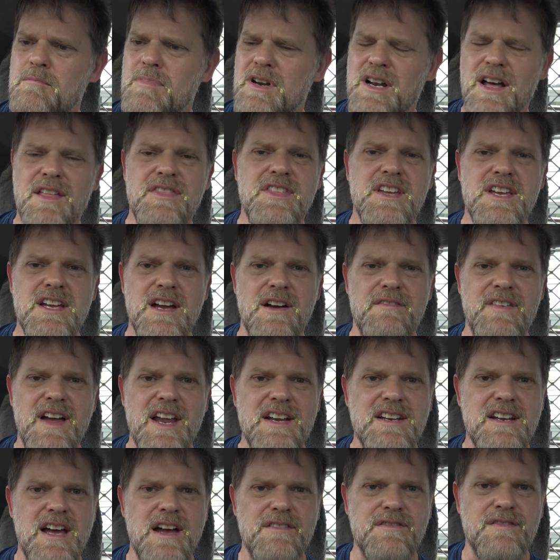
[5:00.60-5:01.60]
But I think I've
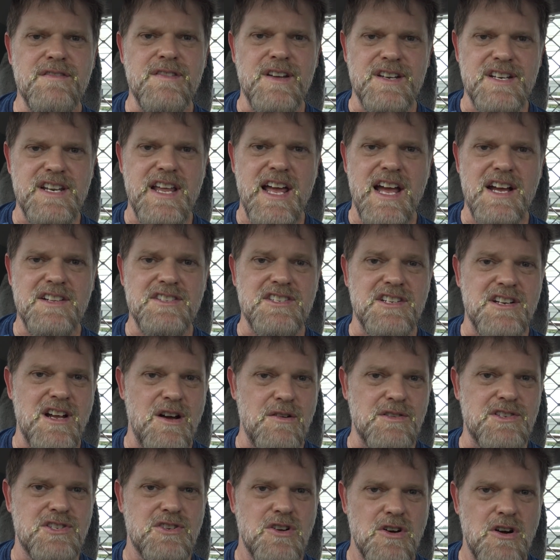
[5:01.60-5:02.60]
had enough of it now to
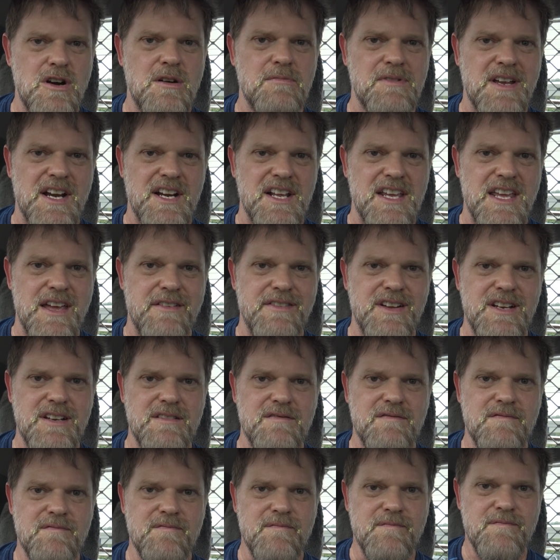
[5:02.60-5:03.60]
know a score I'm going to give it.
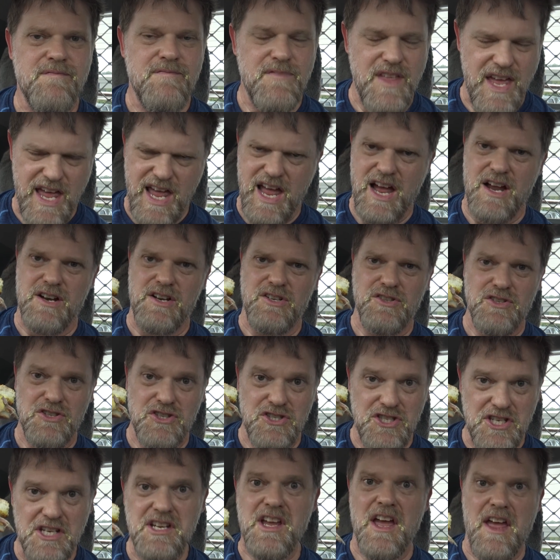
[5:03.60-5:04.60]
Out of
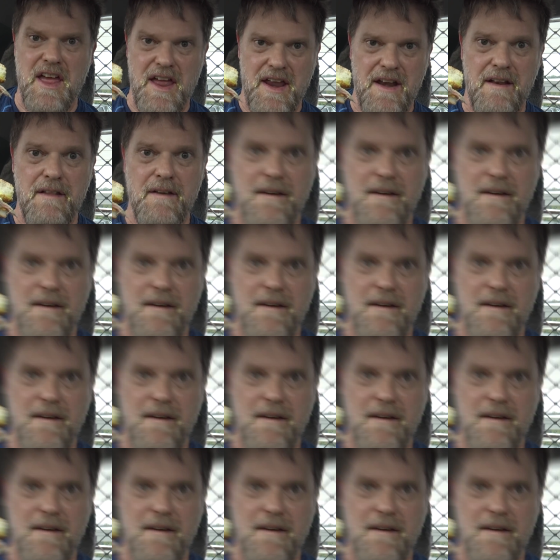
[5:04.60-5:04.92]
10.